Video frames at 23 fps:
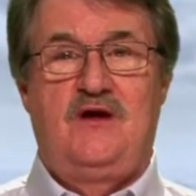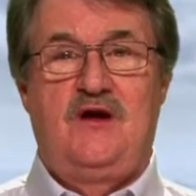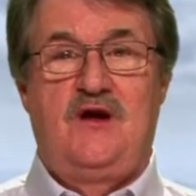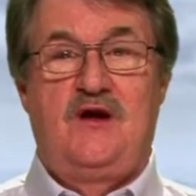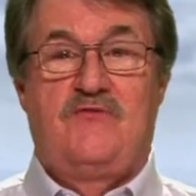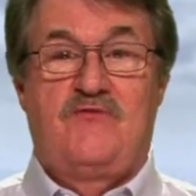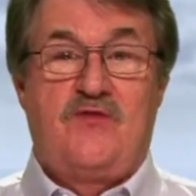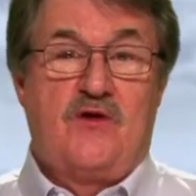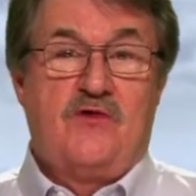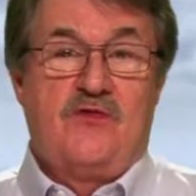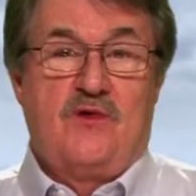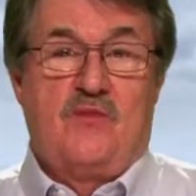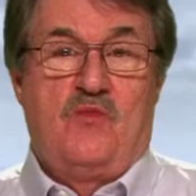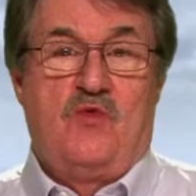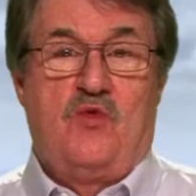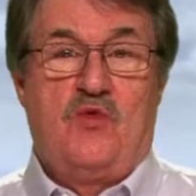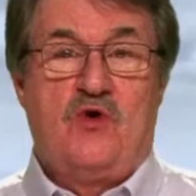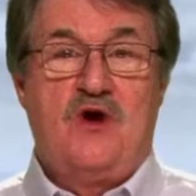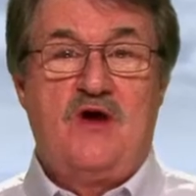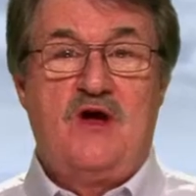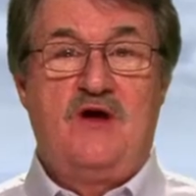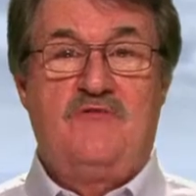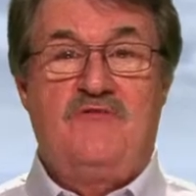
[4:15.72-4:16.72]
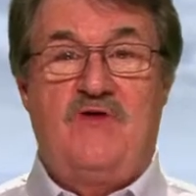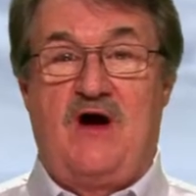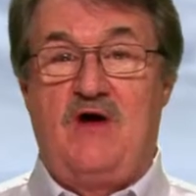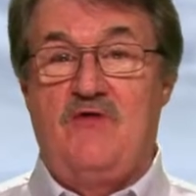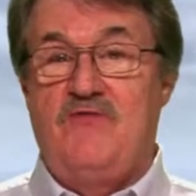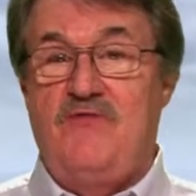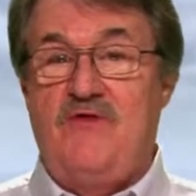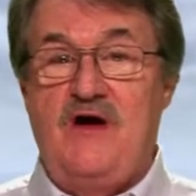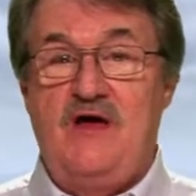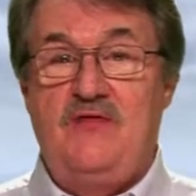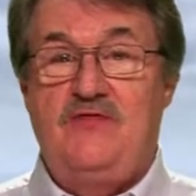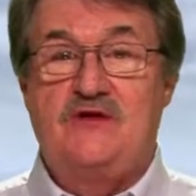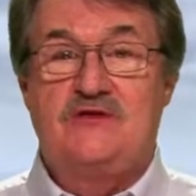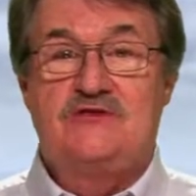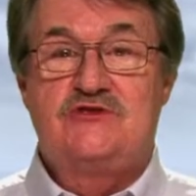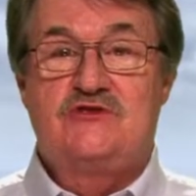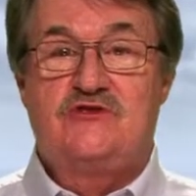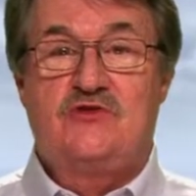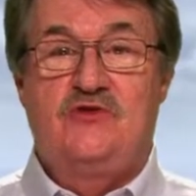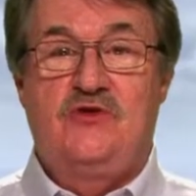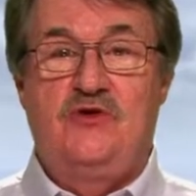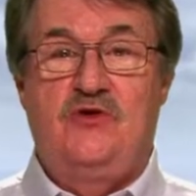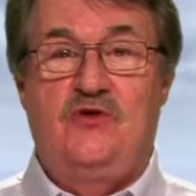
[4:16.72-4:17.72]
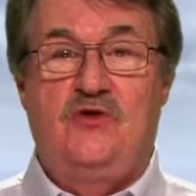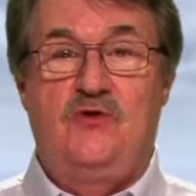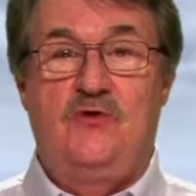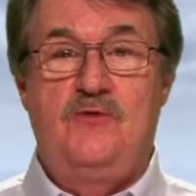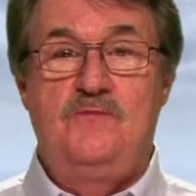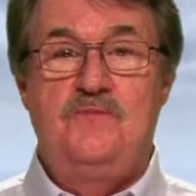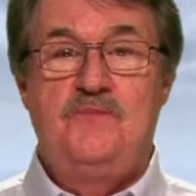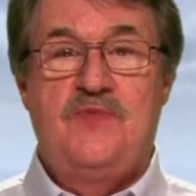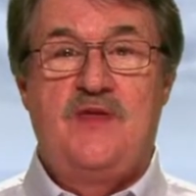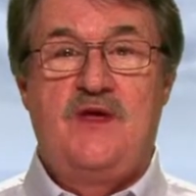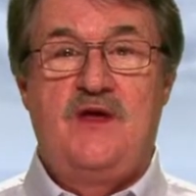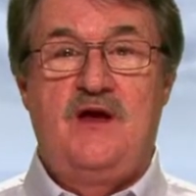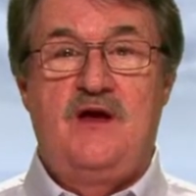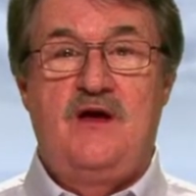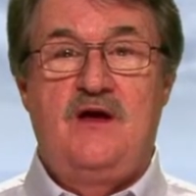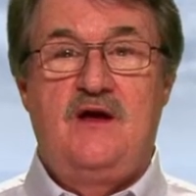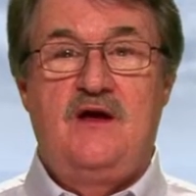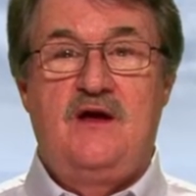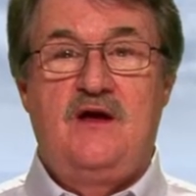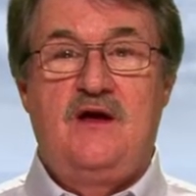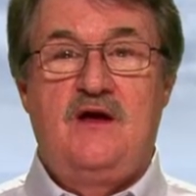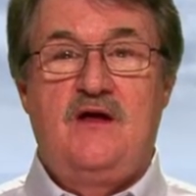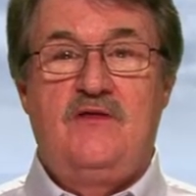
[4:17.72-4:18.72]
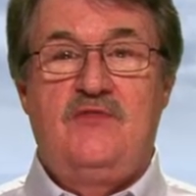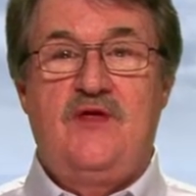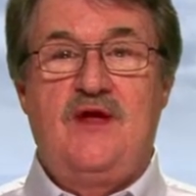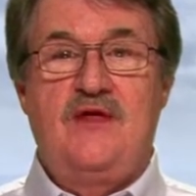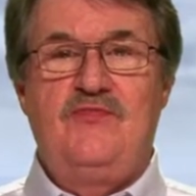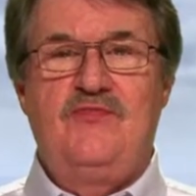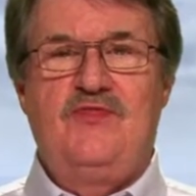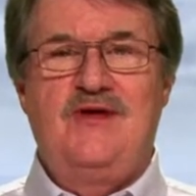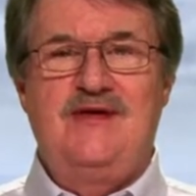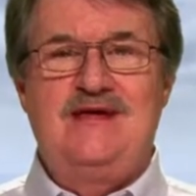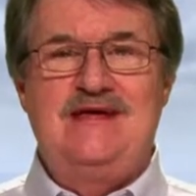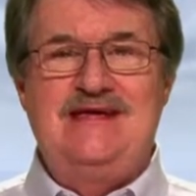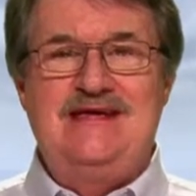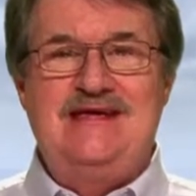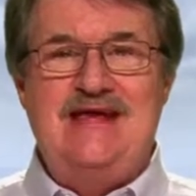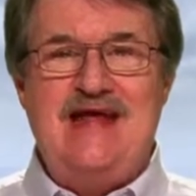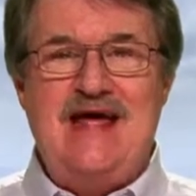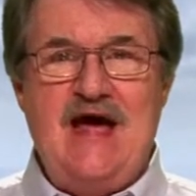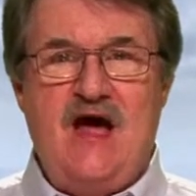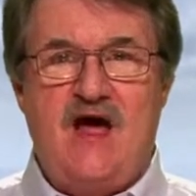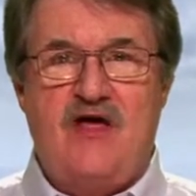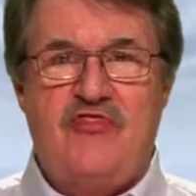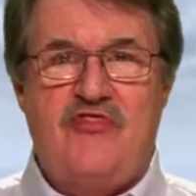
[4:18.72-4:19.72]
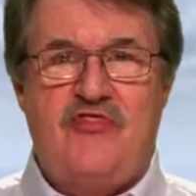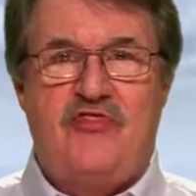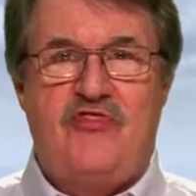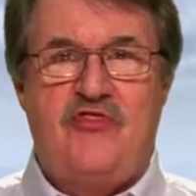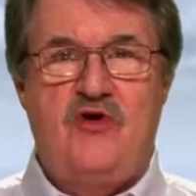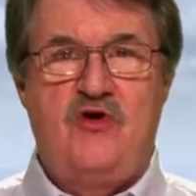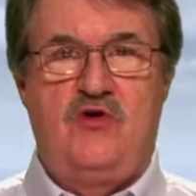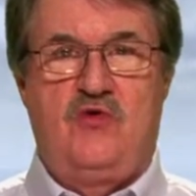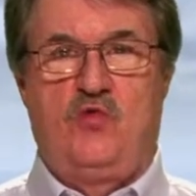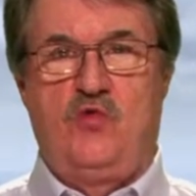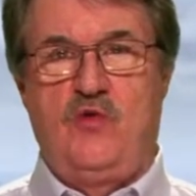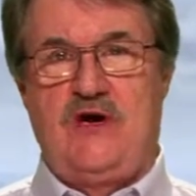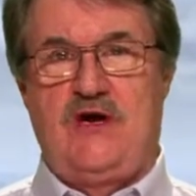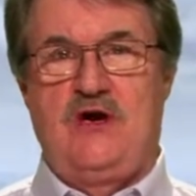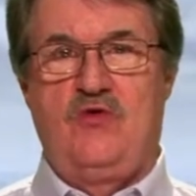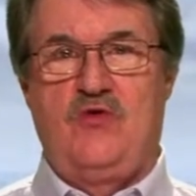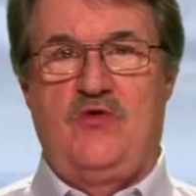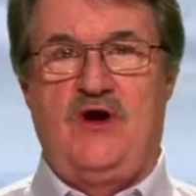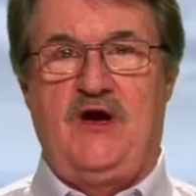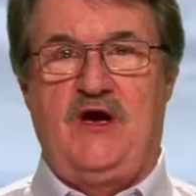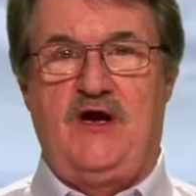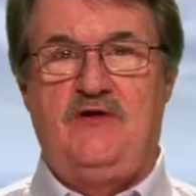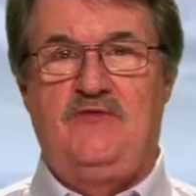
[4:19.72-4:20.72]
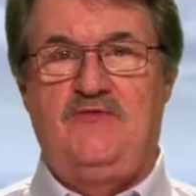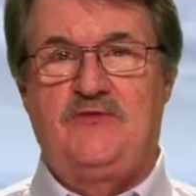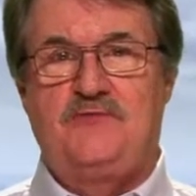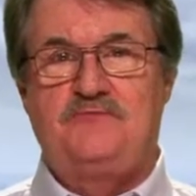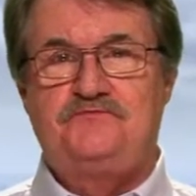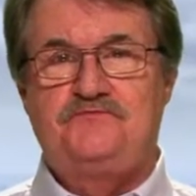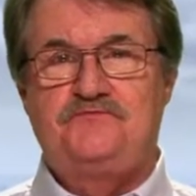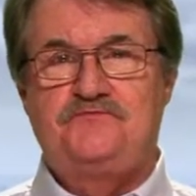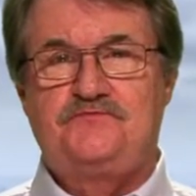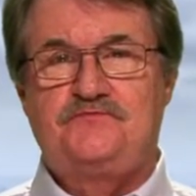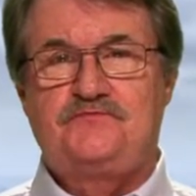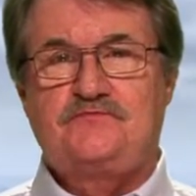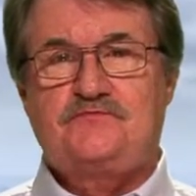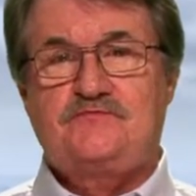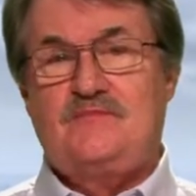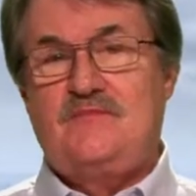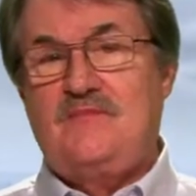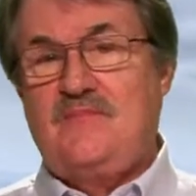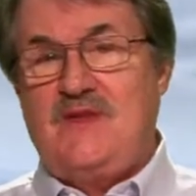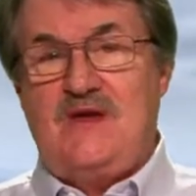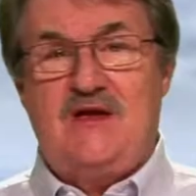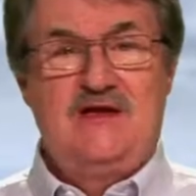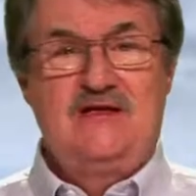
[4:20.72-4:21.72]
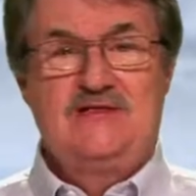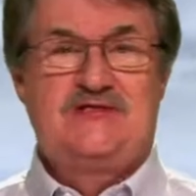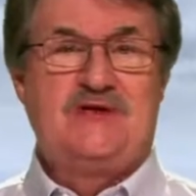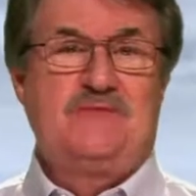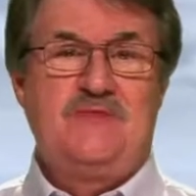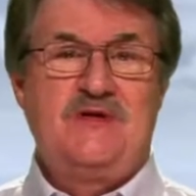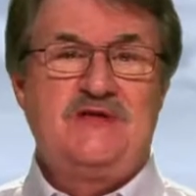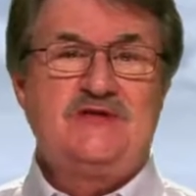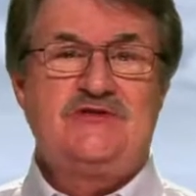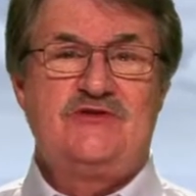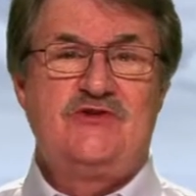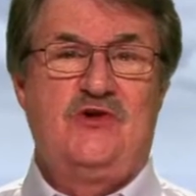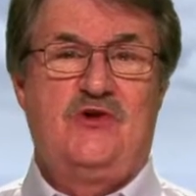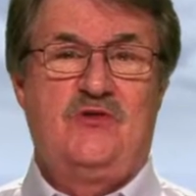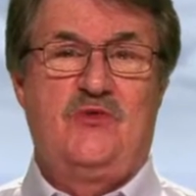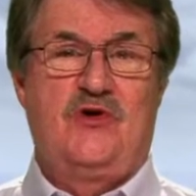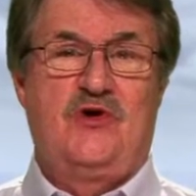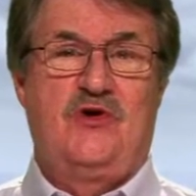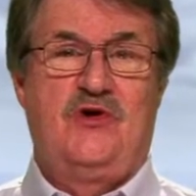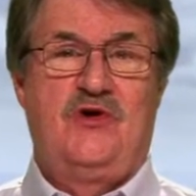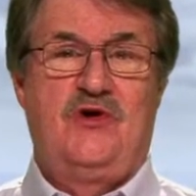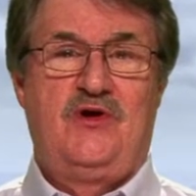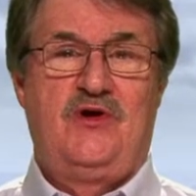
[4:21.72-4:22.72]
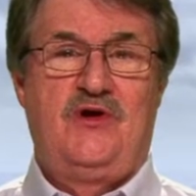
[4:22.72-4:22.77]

Furthermore, if our faith is true, then the death we grieve is a misnomer.